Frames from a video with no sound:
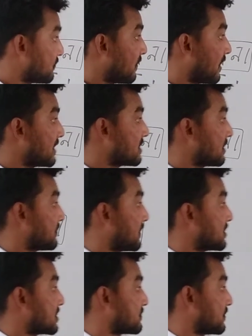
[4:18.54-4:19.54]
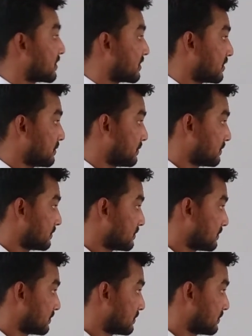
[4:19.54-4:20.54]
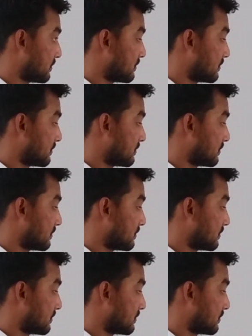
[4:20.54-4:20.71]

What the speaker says: find a finite verb,